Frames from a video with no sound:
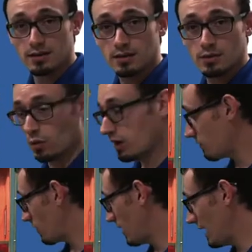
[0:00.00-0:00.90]

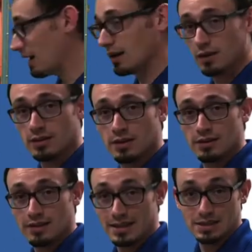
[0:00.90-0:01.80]
whatever air
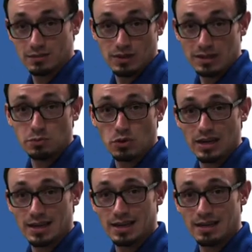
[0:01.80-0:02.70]
that's
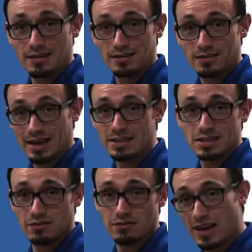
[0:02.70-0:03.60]
bringing in. That is
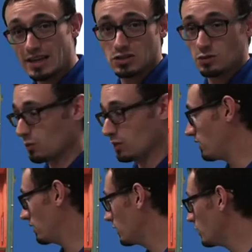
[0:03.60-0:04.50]
convection. We are
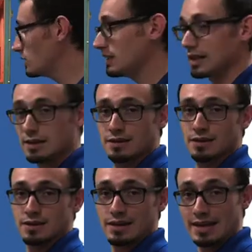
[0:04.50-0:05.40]
losing
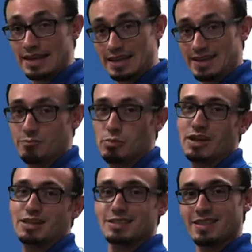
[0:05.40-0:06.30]
heat
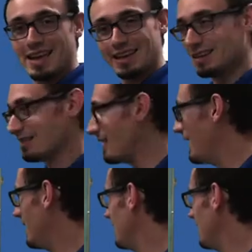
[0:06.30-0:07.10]
because that